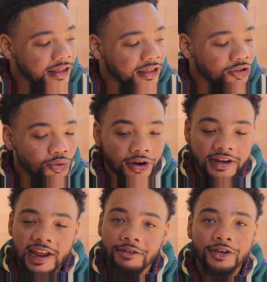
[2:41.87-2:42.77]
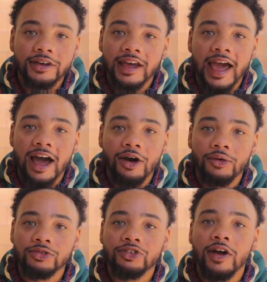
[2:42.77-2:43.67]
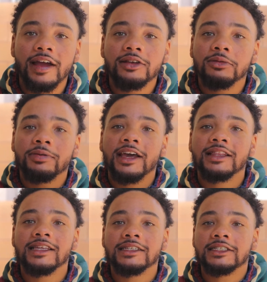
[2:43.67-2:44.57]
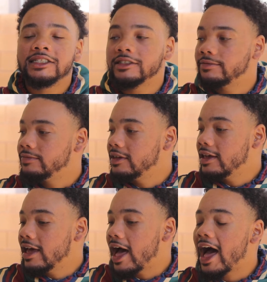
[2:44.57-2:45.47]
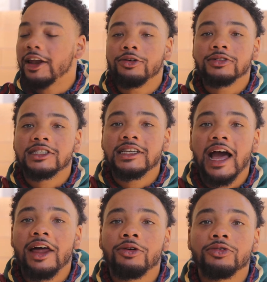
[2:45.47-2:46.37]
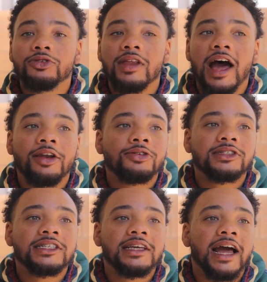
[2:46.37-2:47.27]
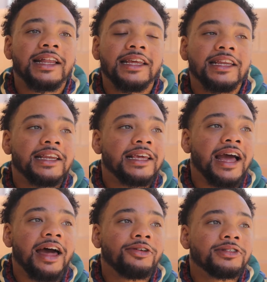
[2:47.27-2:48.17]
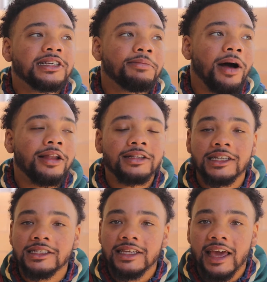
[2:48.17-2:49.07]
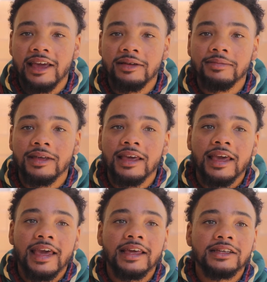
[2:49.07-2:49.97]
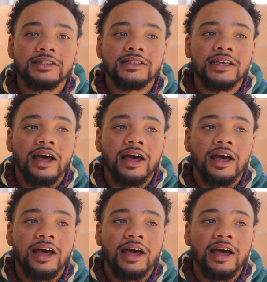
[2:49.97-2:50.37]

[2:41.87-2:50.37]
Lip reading: you are never, how trying to play this I don't see identity, I don't see politics game is